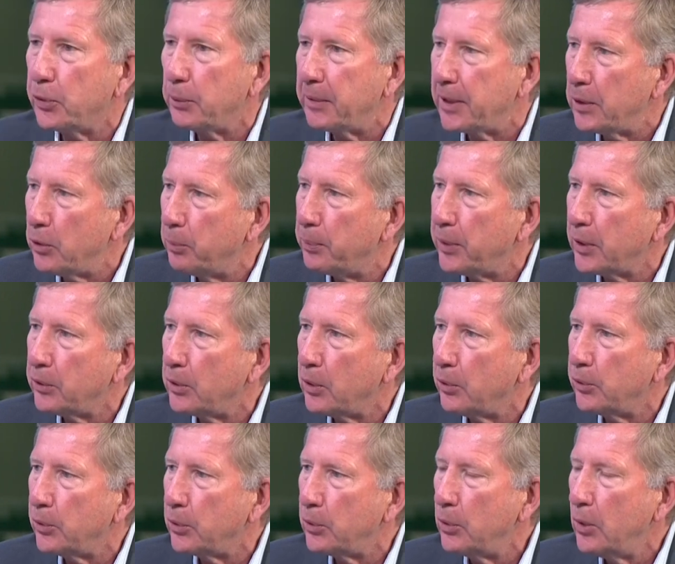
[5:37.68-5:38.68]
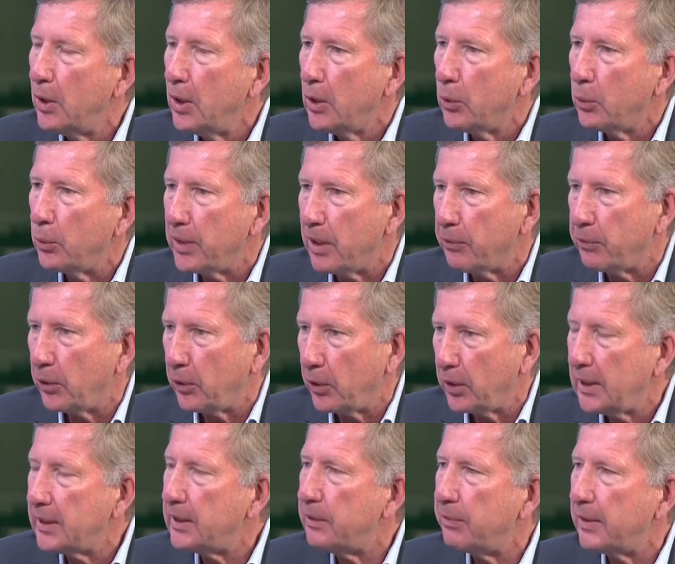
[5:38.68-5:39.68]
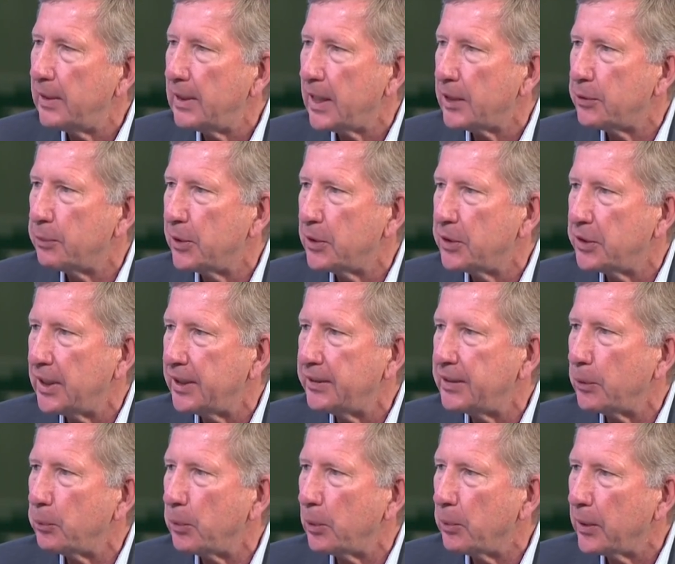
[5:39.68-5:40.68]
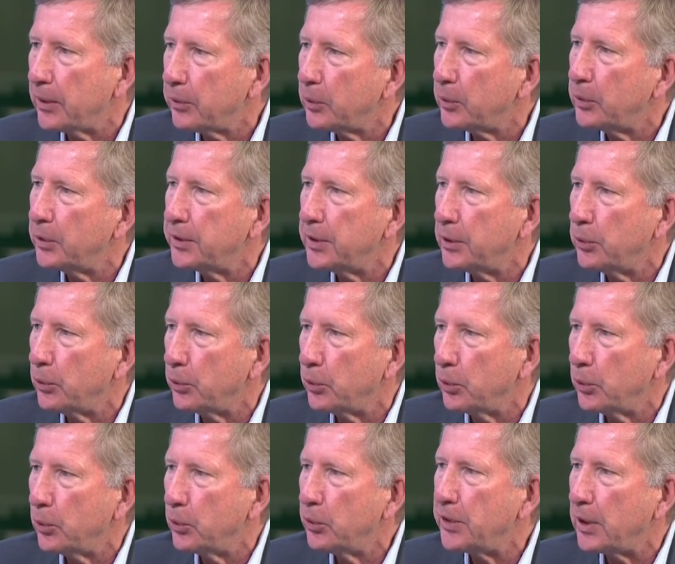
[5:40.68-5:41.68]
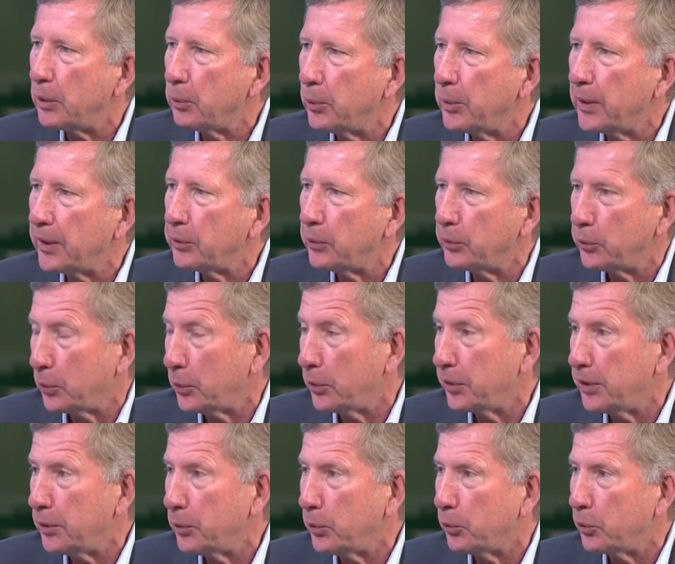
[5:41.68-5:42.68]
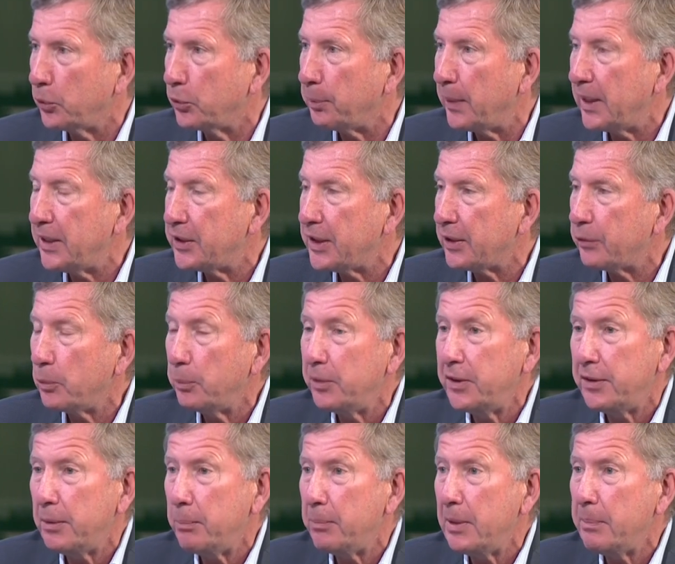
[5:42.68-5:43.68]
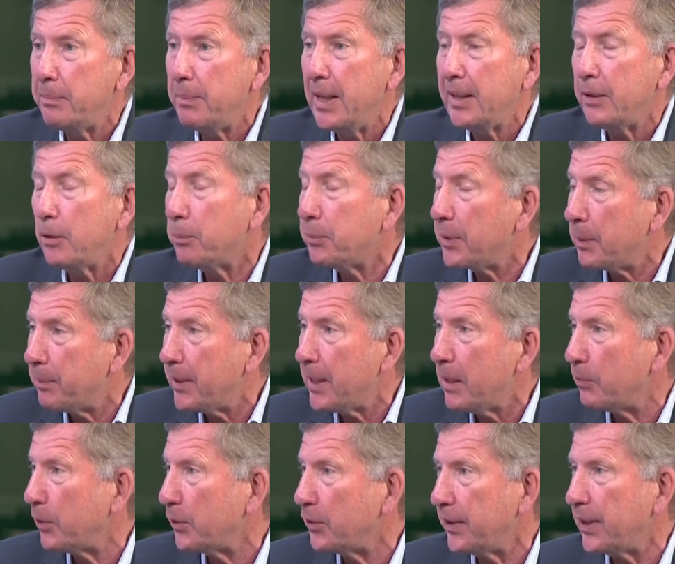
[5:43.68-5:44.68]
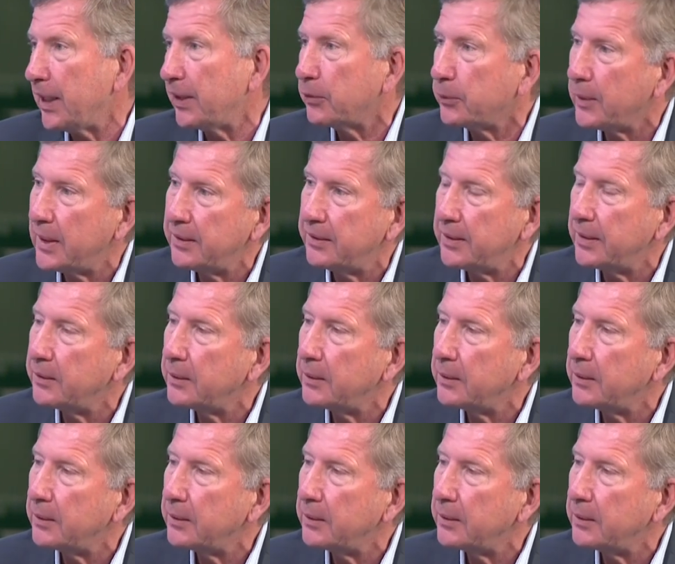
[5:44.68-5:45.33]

from a EU point of view, we have a relatively large budget that we want to continue to use and we want to continue to spend just to be simply better prepared for the next crisis. And